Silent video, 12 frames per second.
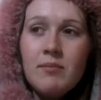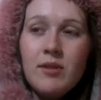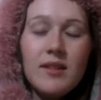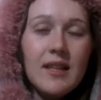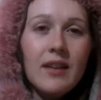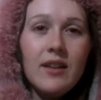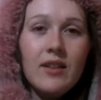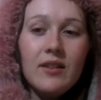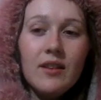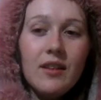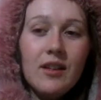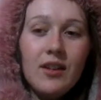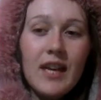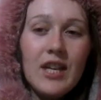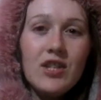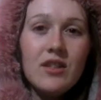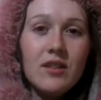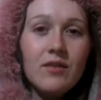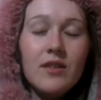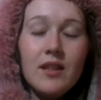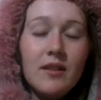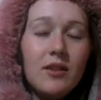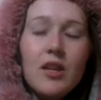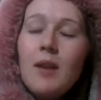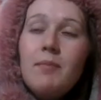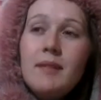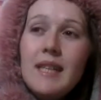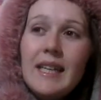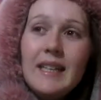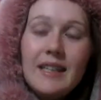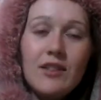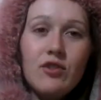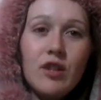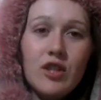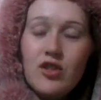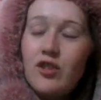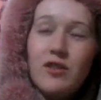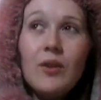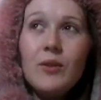to tell you the locations of the top 10 hidden treasures. Oh